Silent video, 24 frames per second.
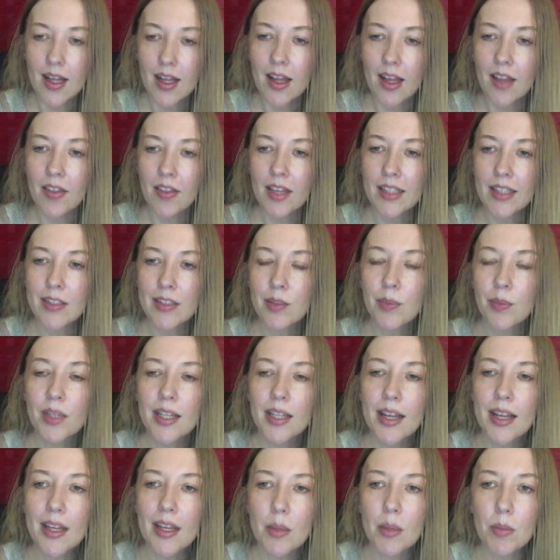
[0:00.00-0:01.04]
And that's something
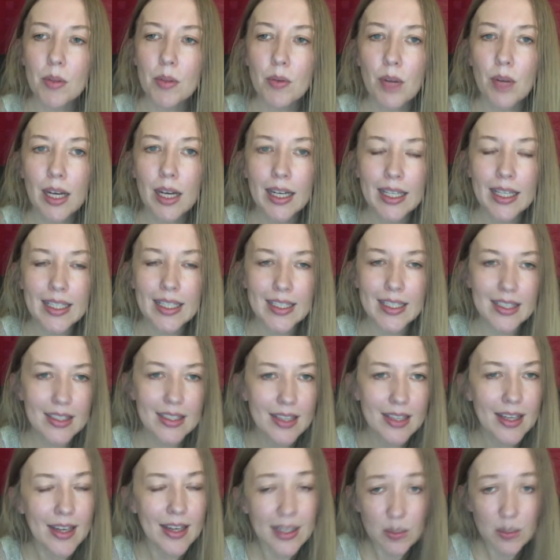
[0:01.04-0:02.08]
that can be released,
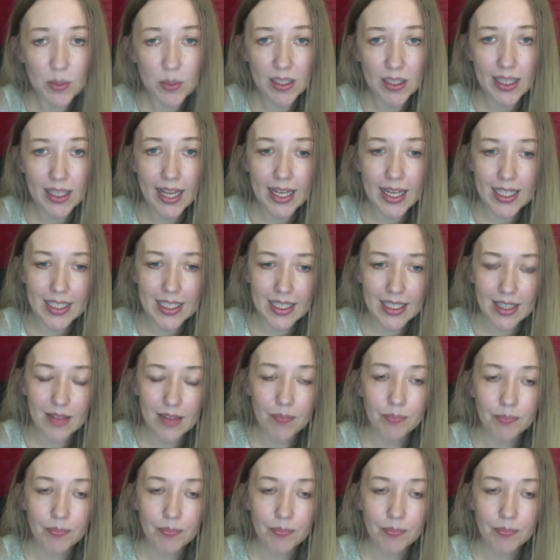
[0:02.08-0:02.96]
an expectation.